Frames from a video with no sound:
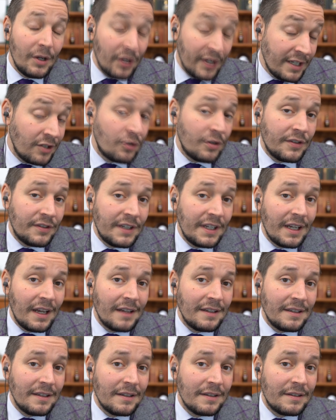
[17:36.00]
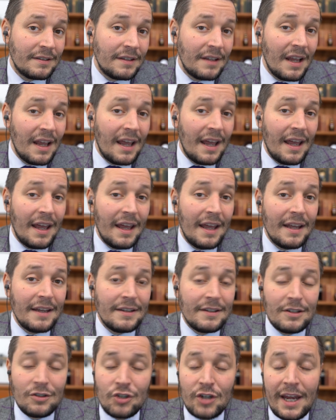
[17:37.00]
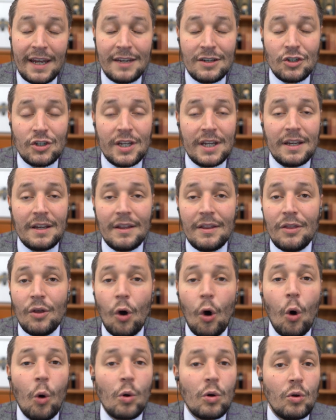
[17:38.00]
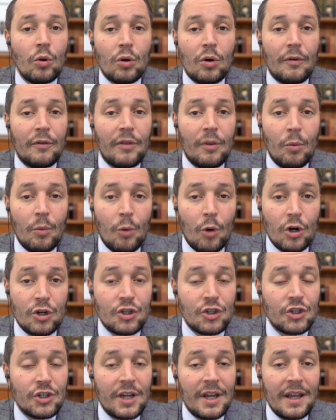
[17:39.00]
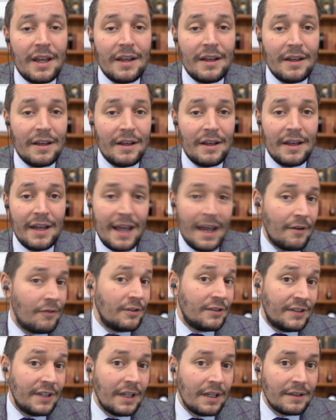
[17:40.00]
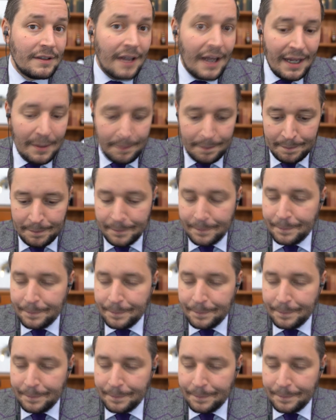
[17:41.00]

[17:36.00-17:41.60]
interesting ideas, and changing the whole look of the watch every single time.